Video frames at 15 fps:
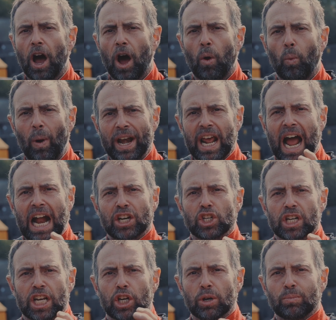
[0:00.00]
when it
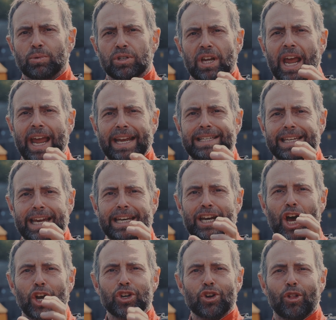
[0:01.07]
actually comes to hitting
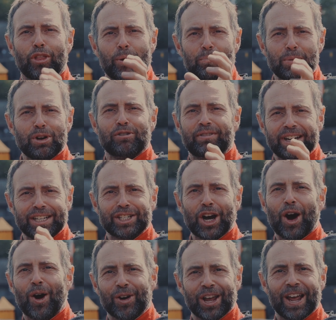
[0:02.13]
another moving
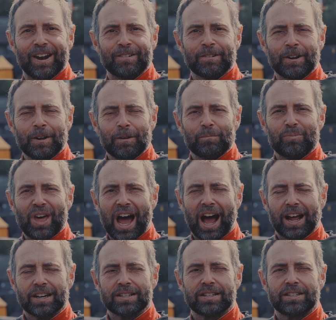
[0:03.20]
target. That